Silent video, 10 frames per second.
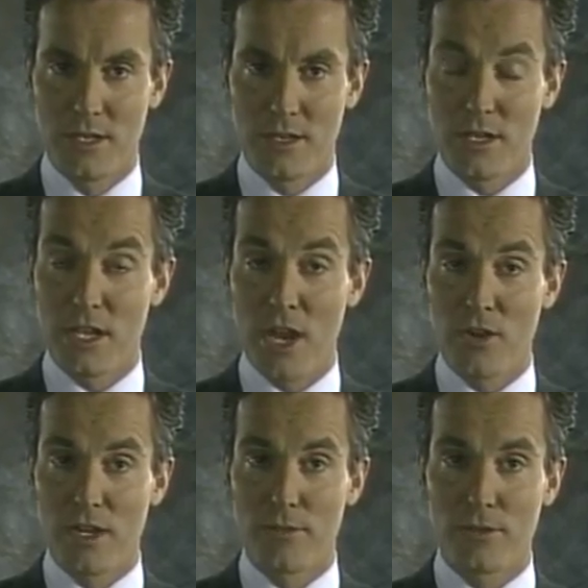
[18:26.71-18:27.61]
The
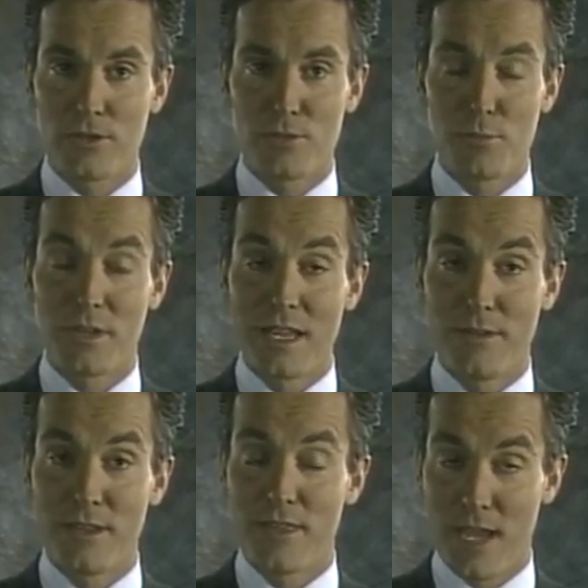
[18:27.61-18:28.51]
caregivers,
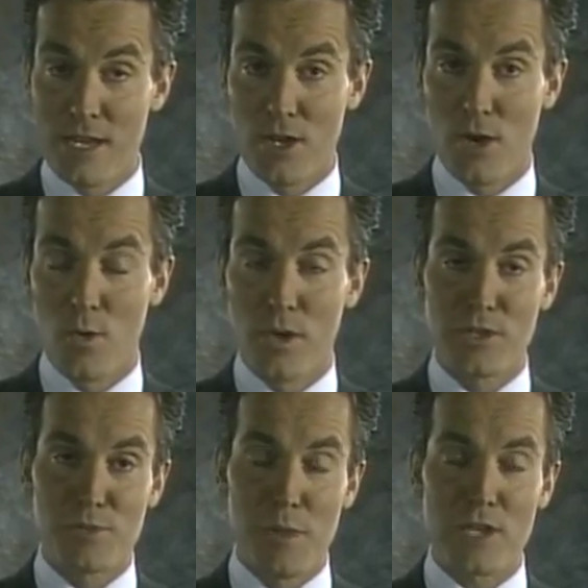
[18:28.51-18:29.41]
believing they know what
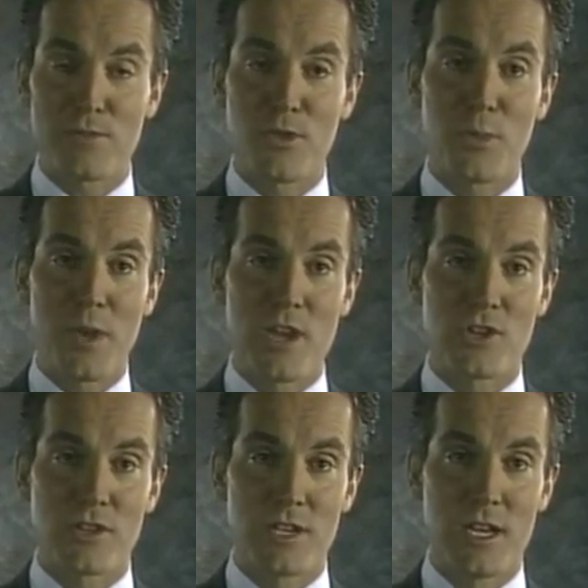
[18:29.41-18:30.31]
is best for the
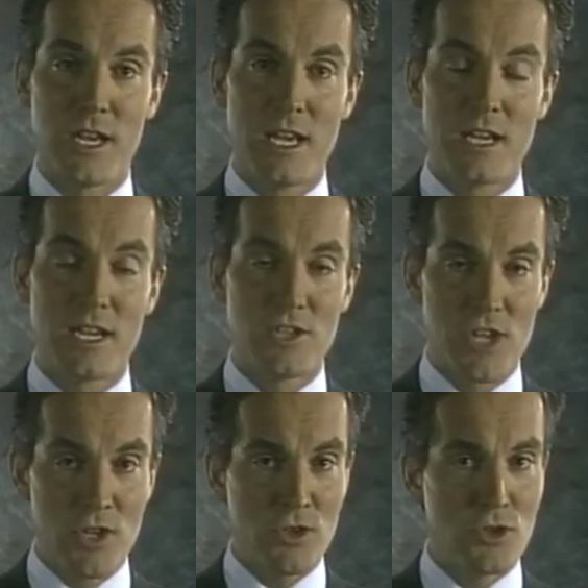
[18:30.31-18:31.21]
patient,
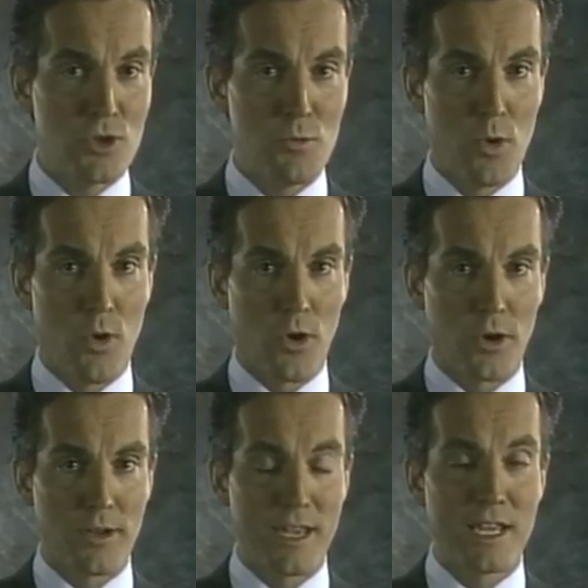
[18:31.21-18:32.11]
continue to do
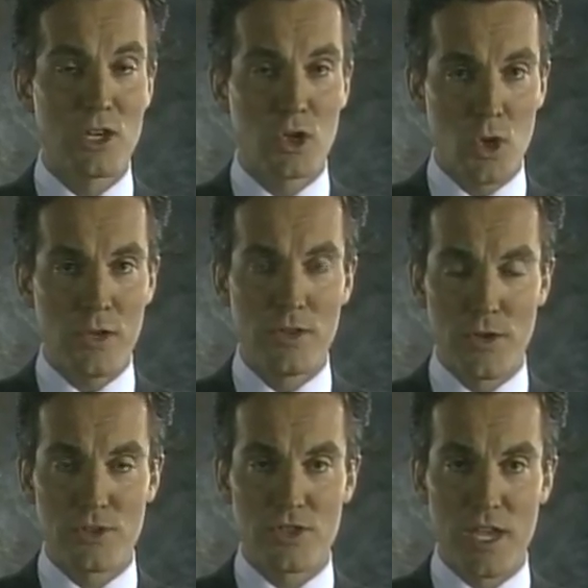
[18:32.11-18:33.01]
more, including
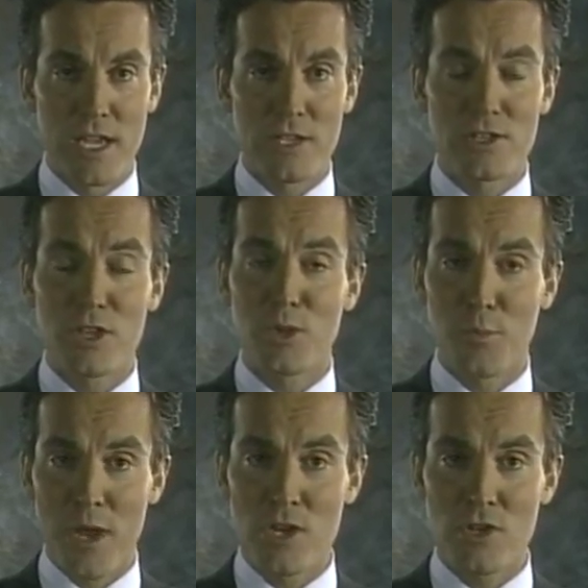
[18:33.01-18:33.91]
those things that the
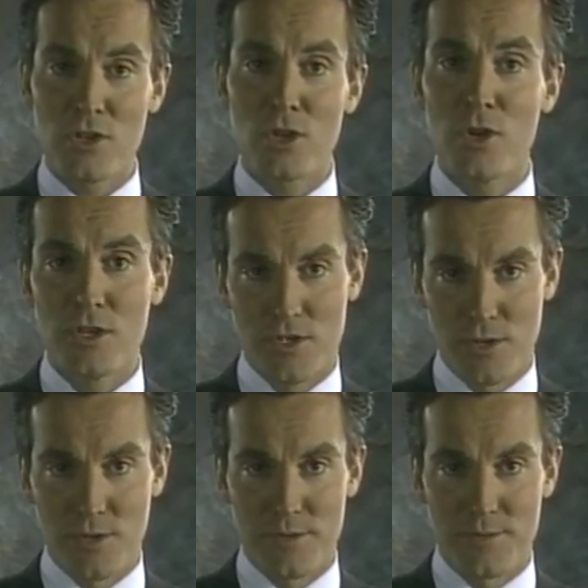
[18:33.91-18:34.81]
patient could
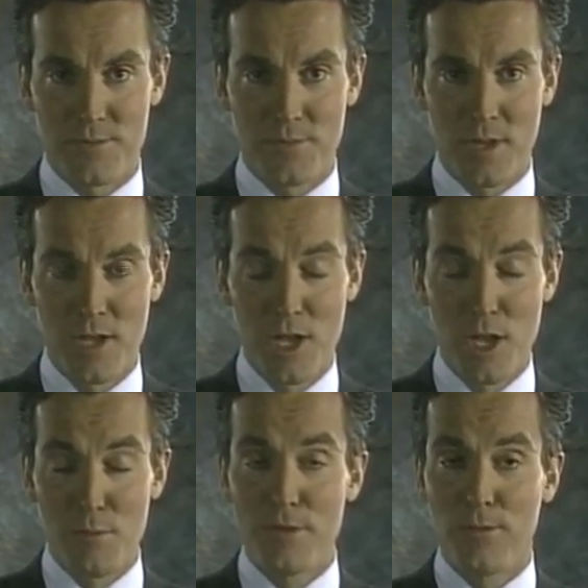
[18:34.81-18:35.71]
do.
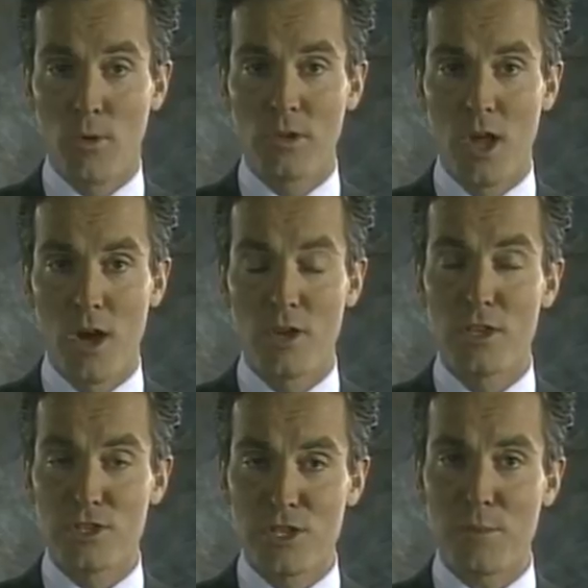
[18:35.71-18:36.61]
Before long,
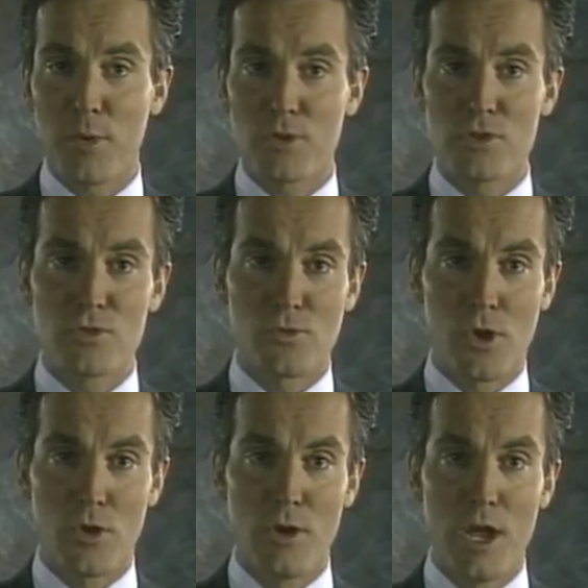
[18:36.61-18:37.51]
the sick person's
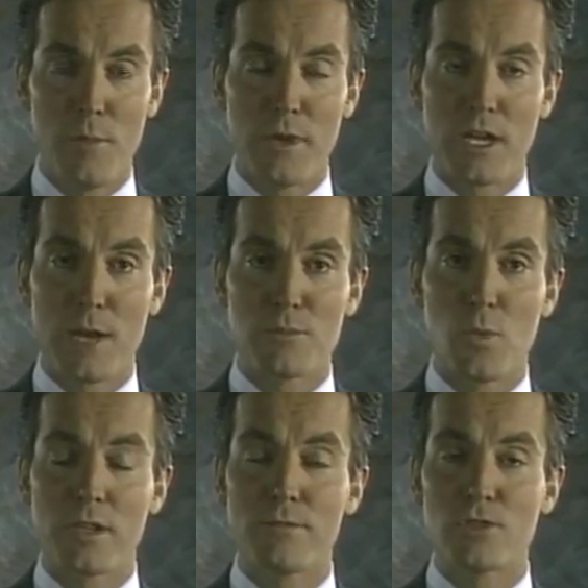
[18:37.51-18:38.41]
role becomes
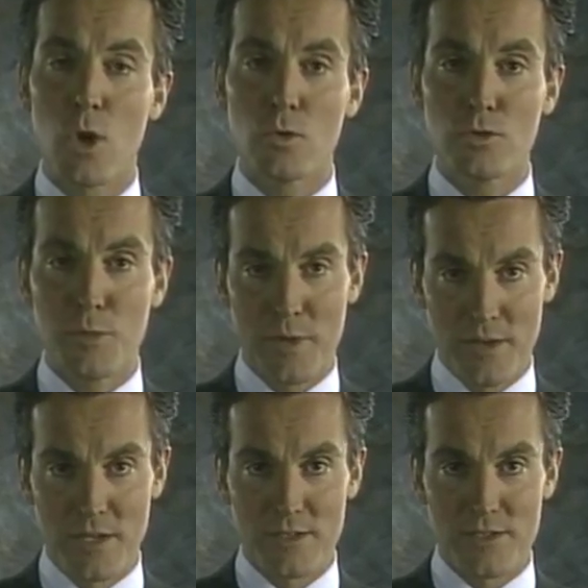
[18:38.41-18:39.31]
one of total
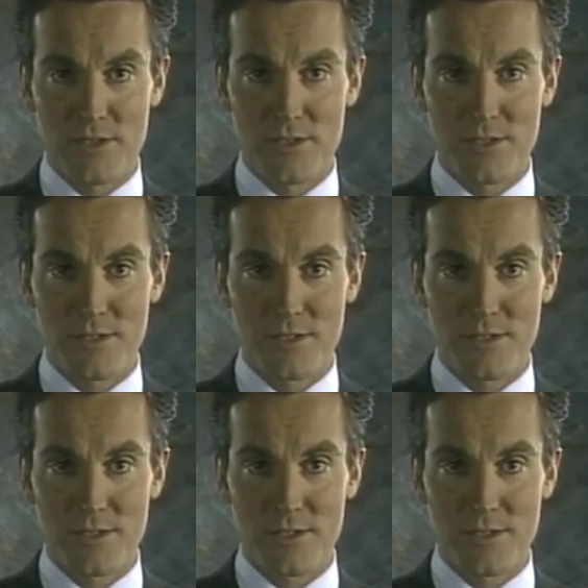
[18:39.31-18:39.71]
dependence.